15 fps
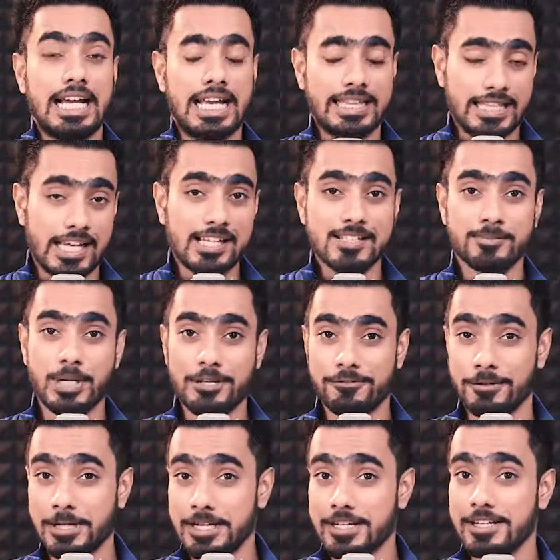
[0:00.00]
and that is, my
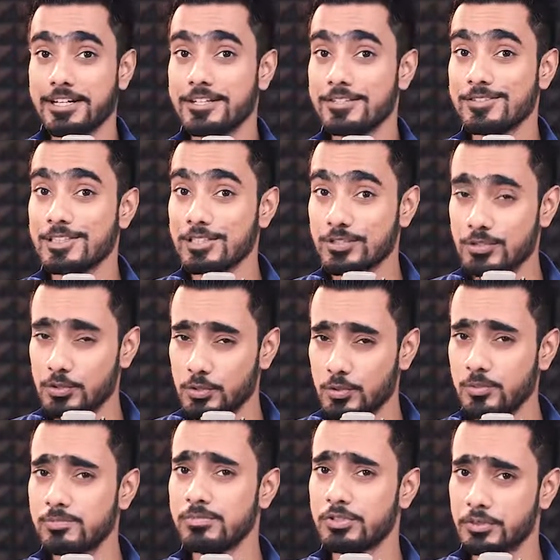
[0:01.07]
friend, the
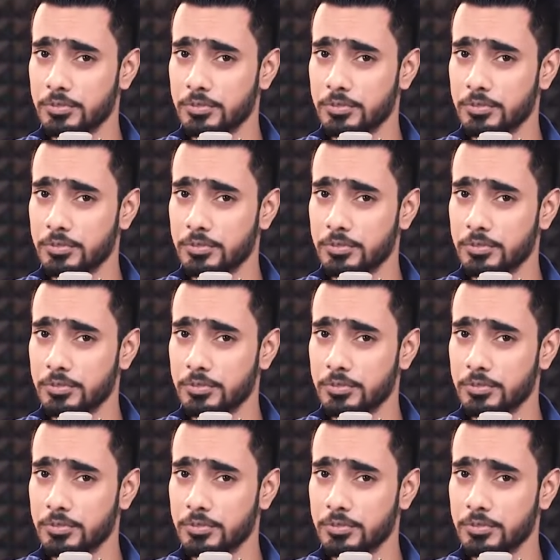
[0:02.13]
zoom